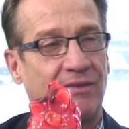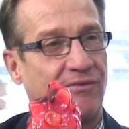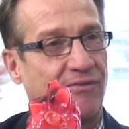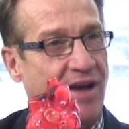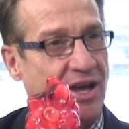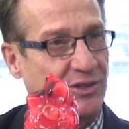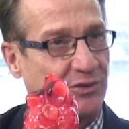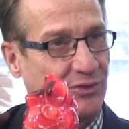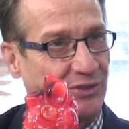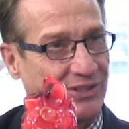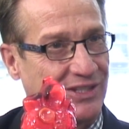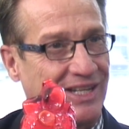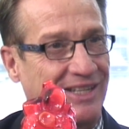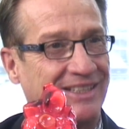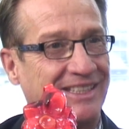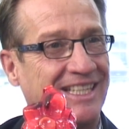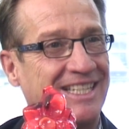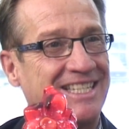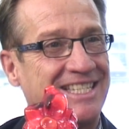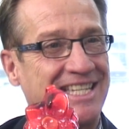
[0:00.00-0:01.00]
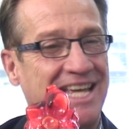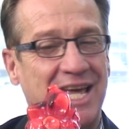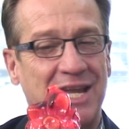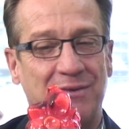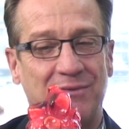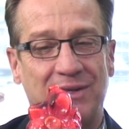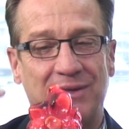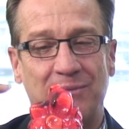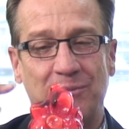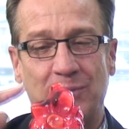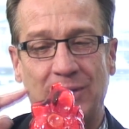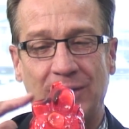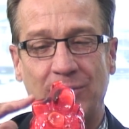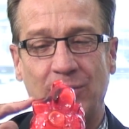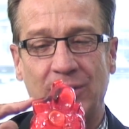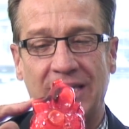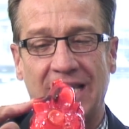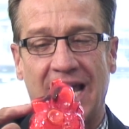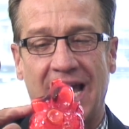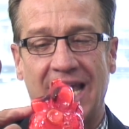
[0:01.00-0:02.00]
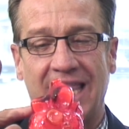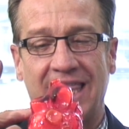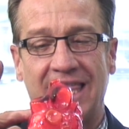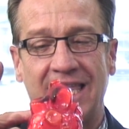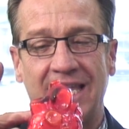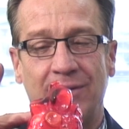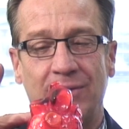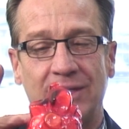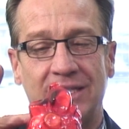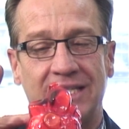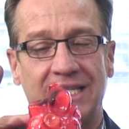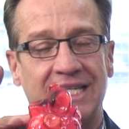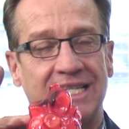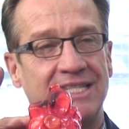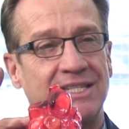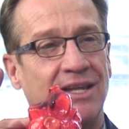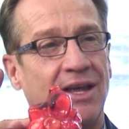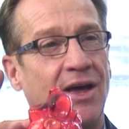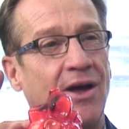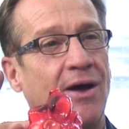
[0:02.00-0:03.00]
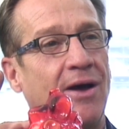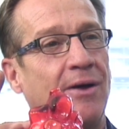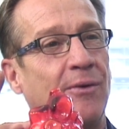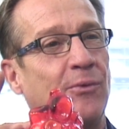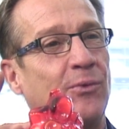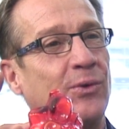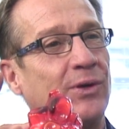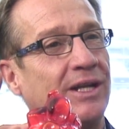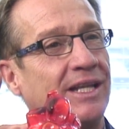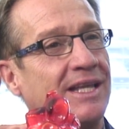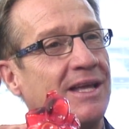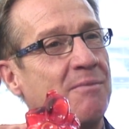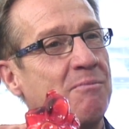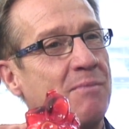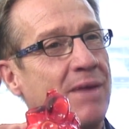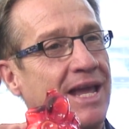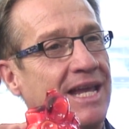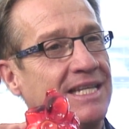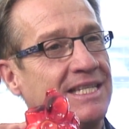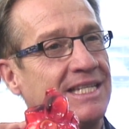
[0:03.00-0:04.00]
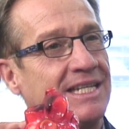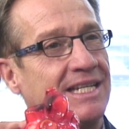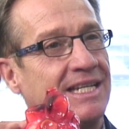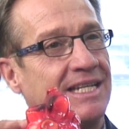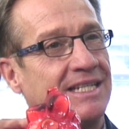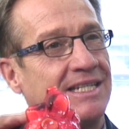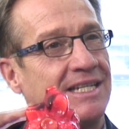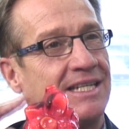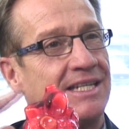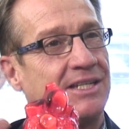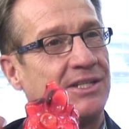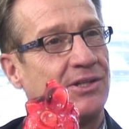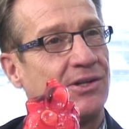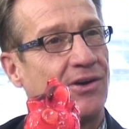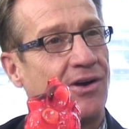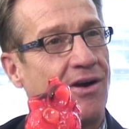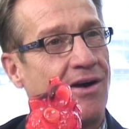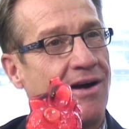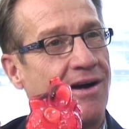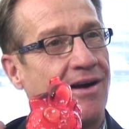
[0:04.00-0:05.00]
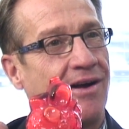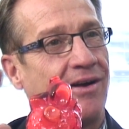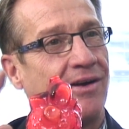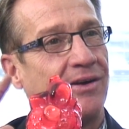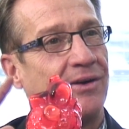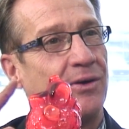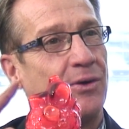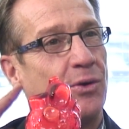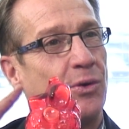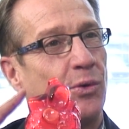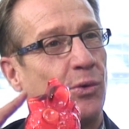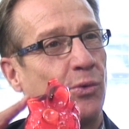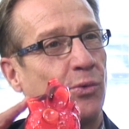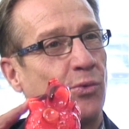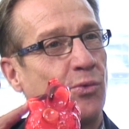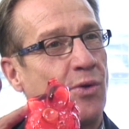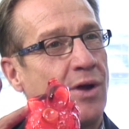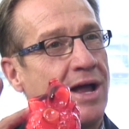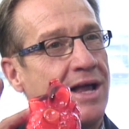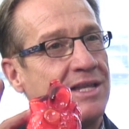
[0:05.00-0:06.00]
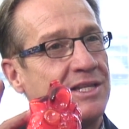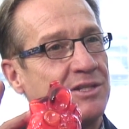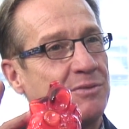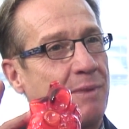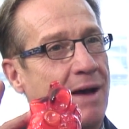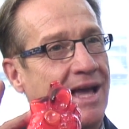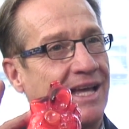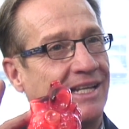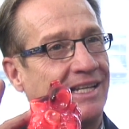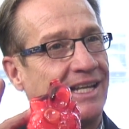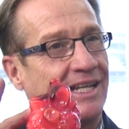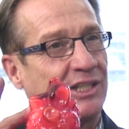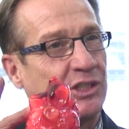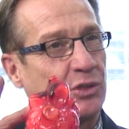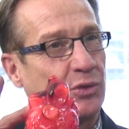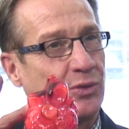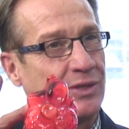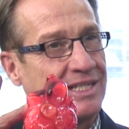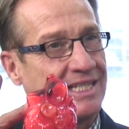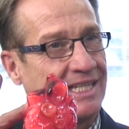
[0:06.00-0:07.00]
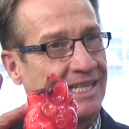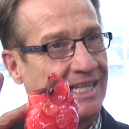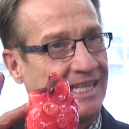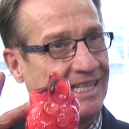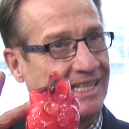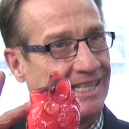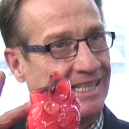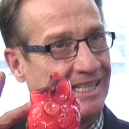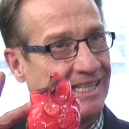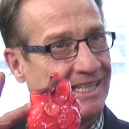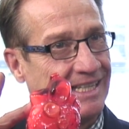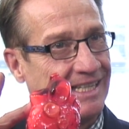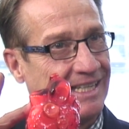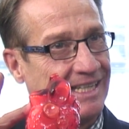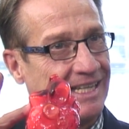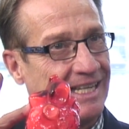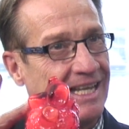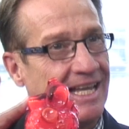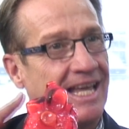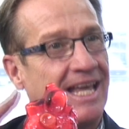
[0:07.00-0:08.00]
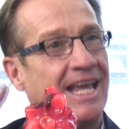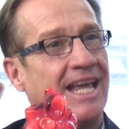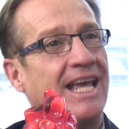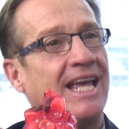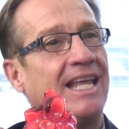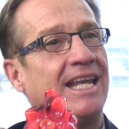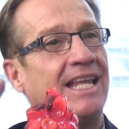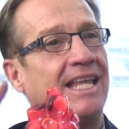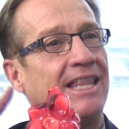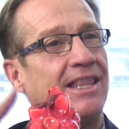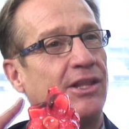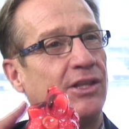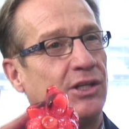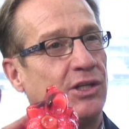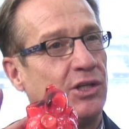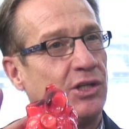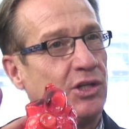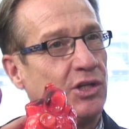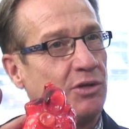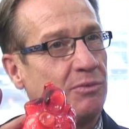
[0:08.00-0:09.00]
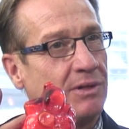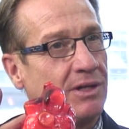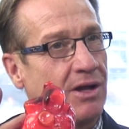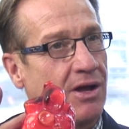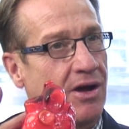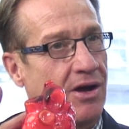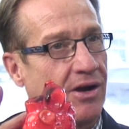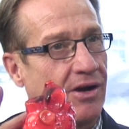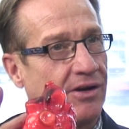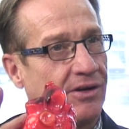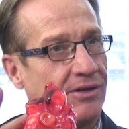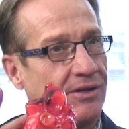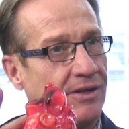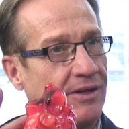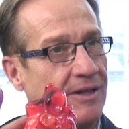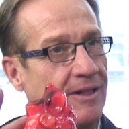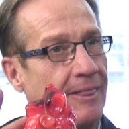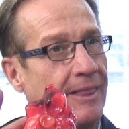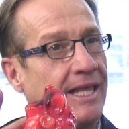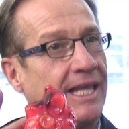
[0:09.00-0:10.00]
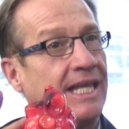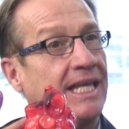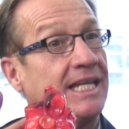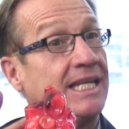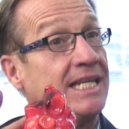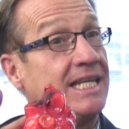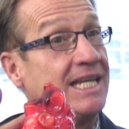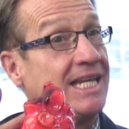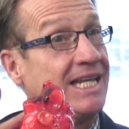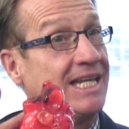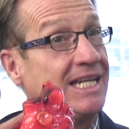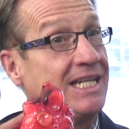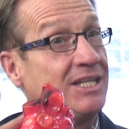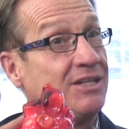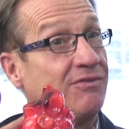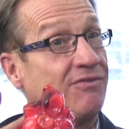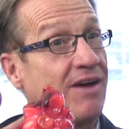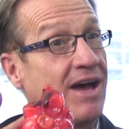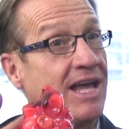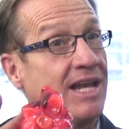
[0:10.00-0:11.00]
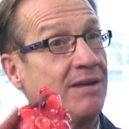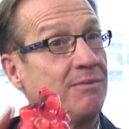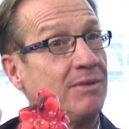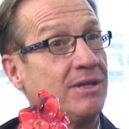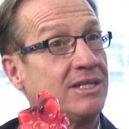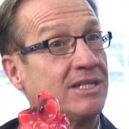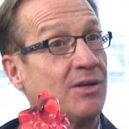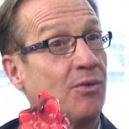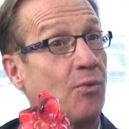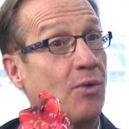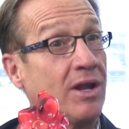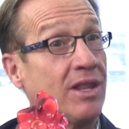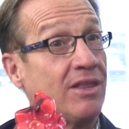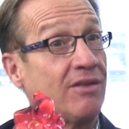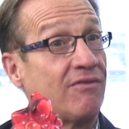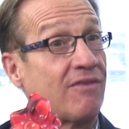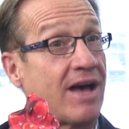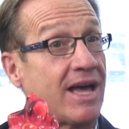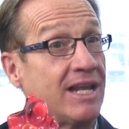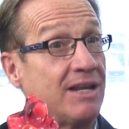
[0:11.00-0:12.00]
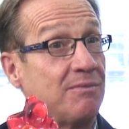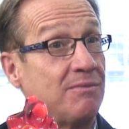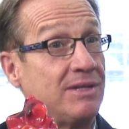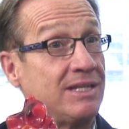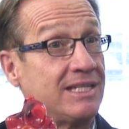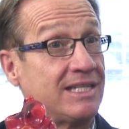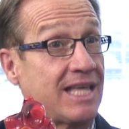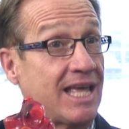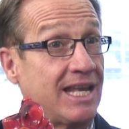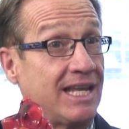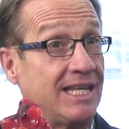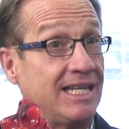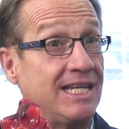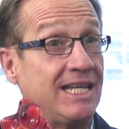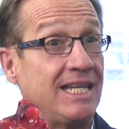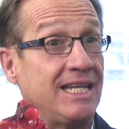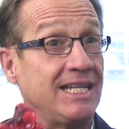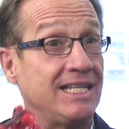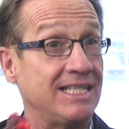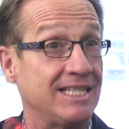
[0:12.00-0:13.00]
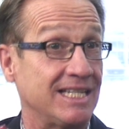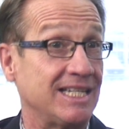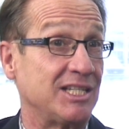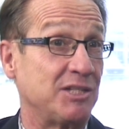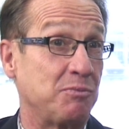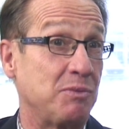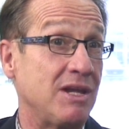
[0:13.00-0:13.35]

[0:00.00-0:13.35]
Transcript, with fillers: phosphorus inside of it. But what I think what is really amazing is, is that your heart runs by electricity. And in the human heart, it needs vitamins. And one of the vitamins that it needs is